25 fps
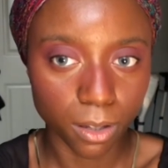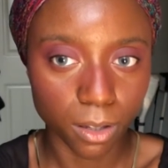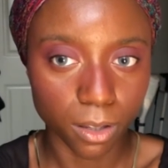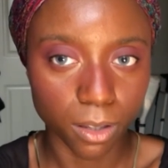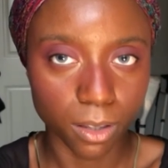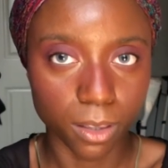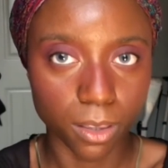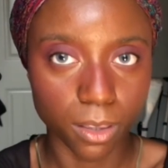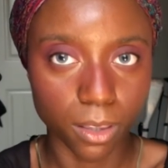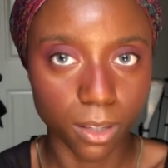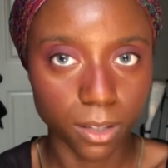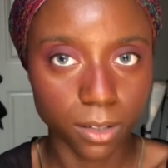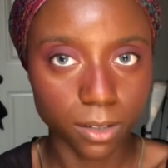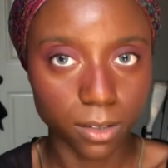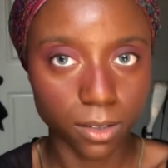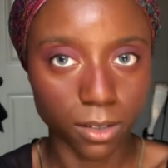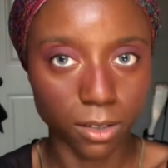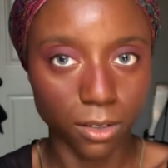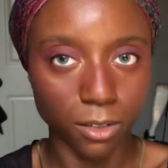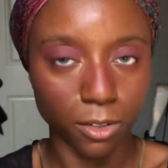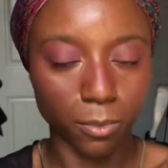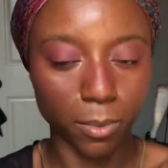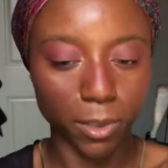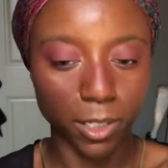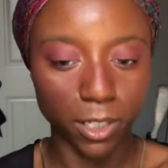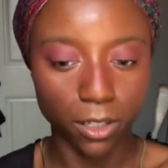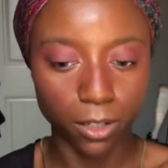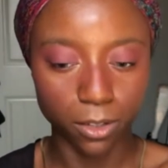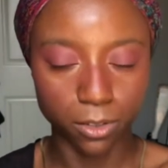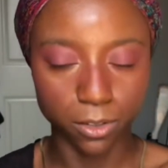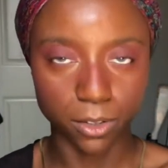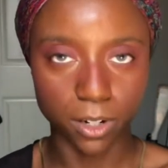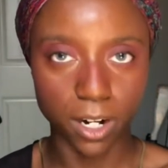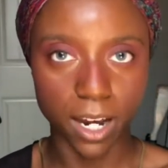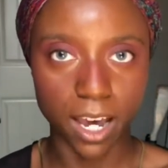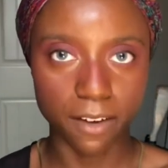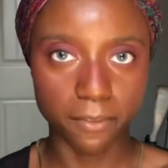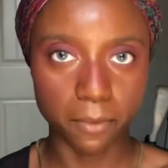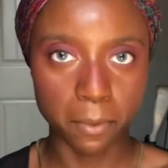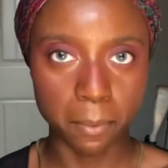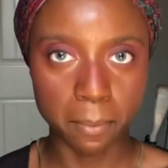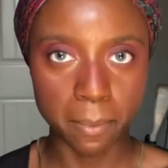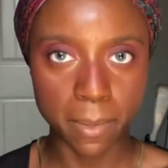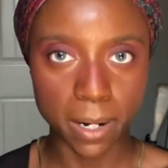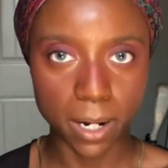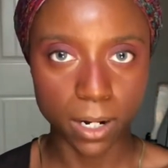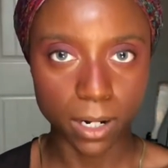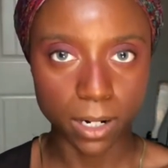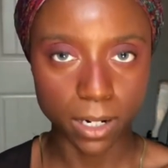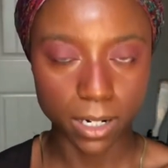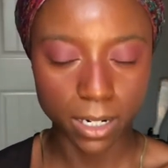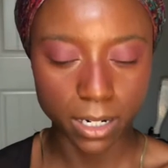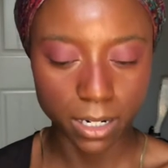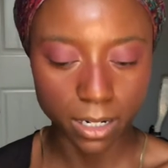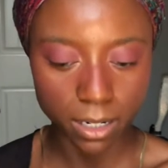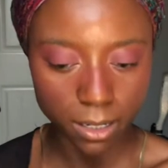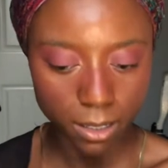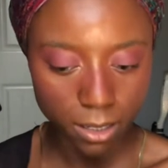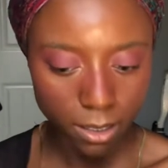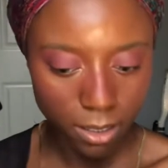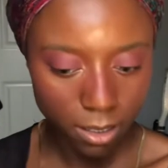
this a little bit closer. I have a mirror here.